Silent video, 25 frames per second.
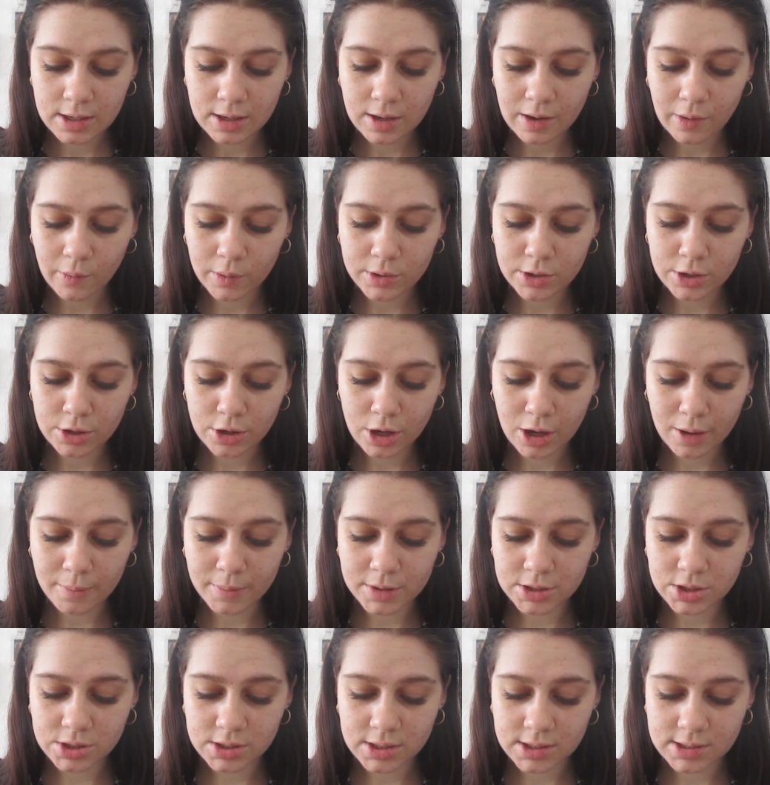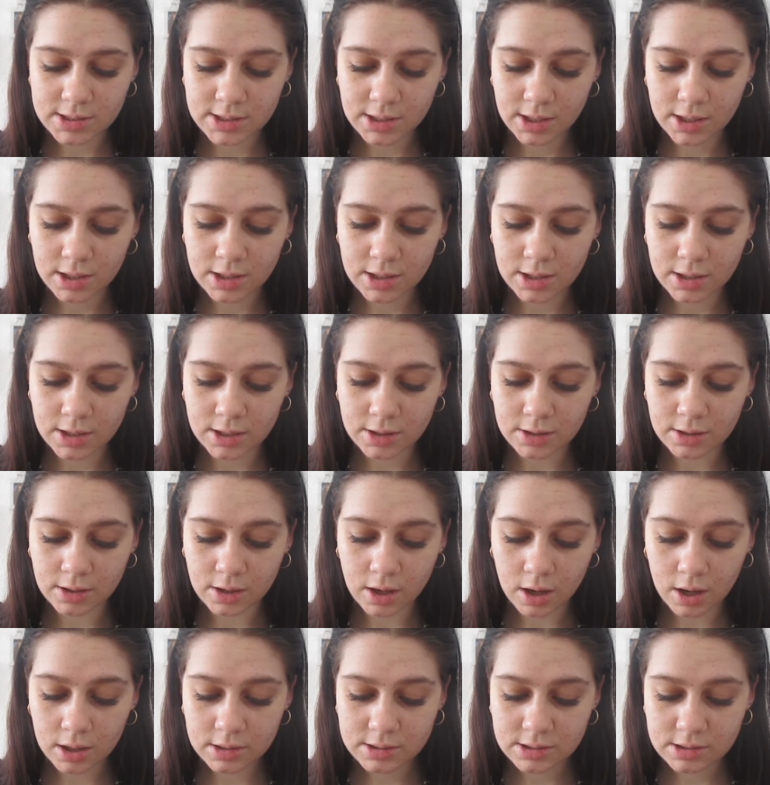I want to know how much is it gonna
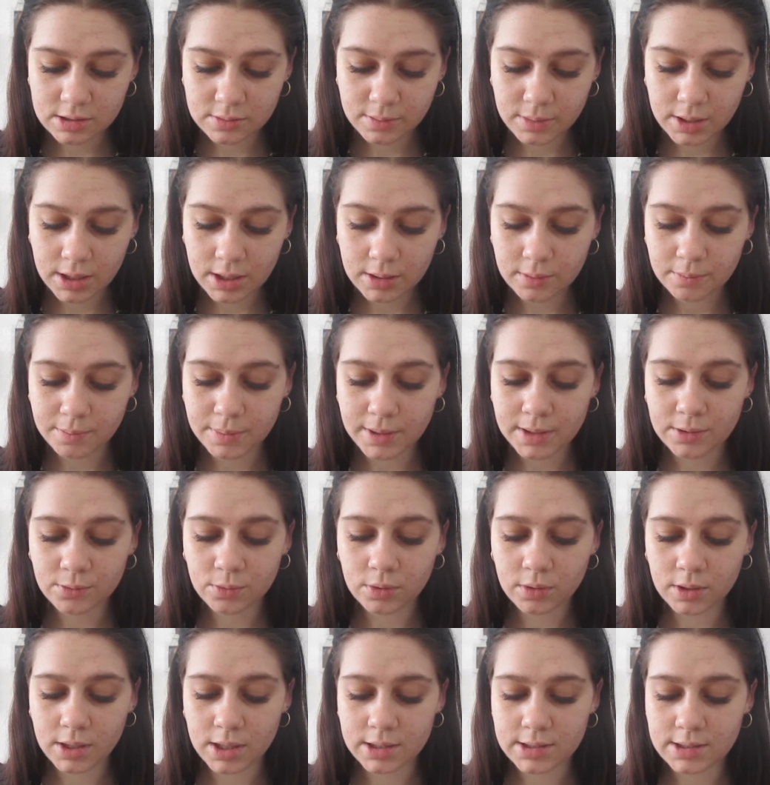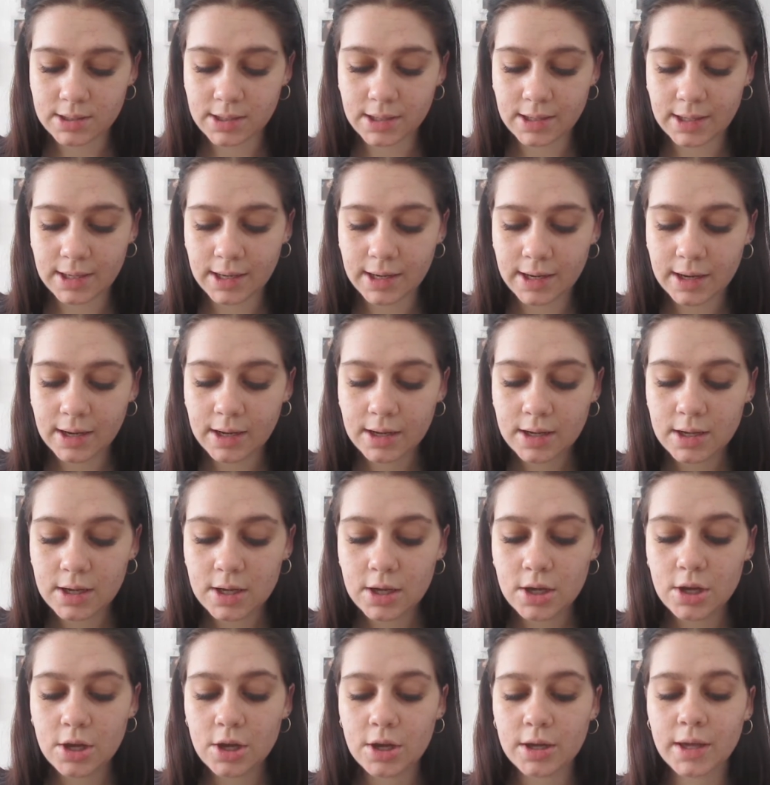last me, but we'll get to that later.
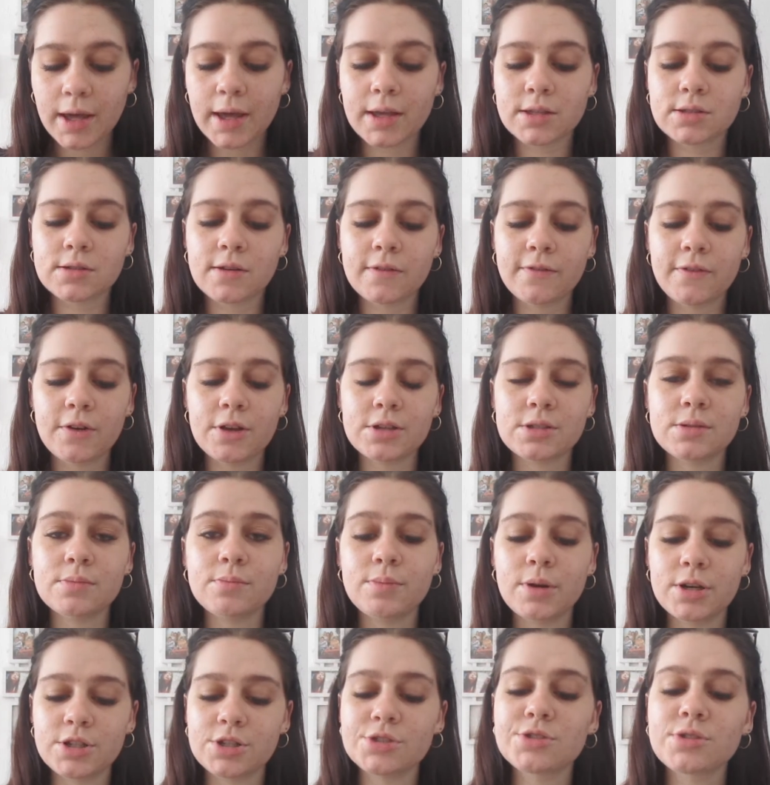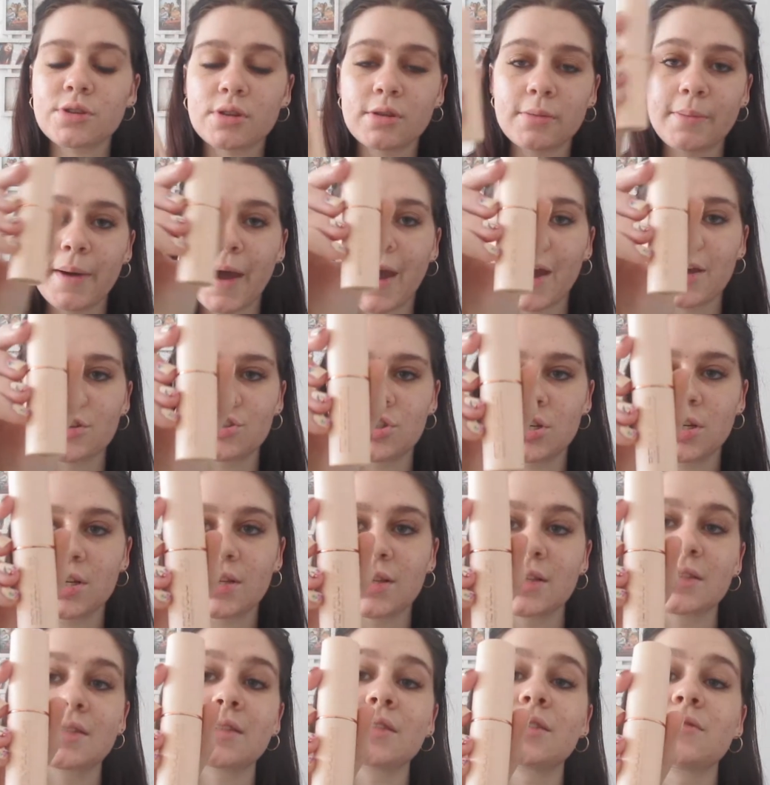Okay, so first impressions on the packaging.
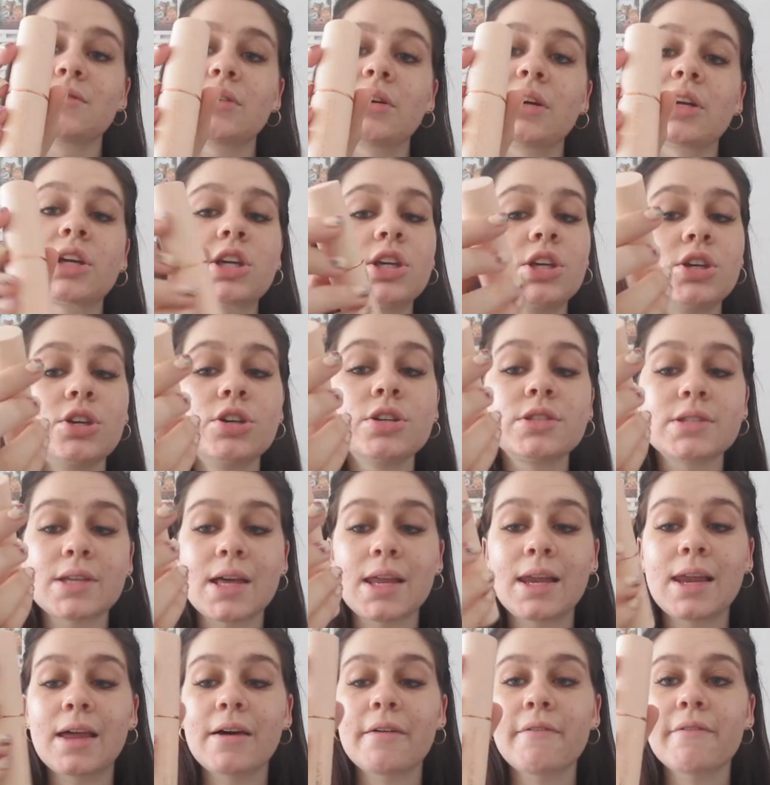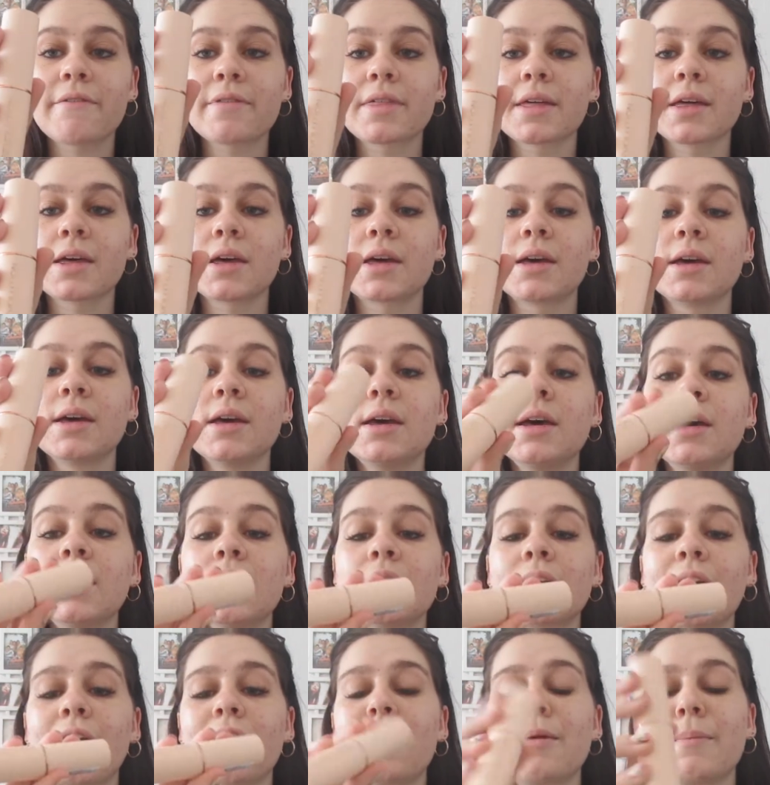This is very cute. I love the
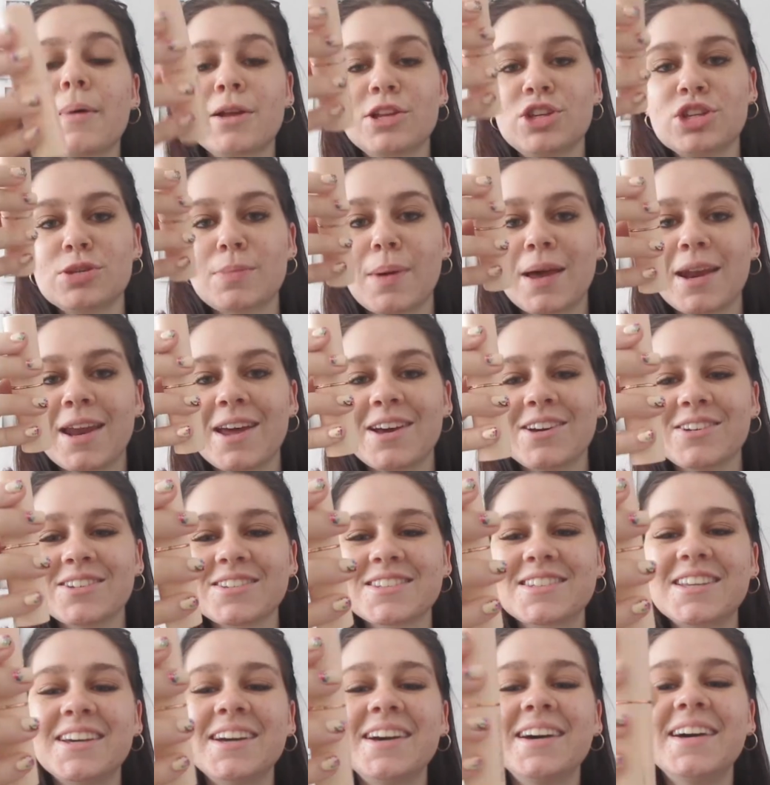kind of matches my nails.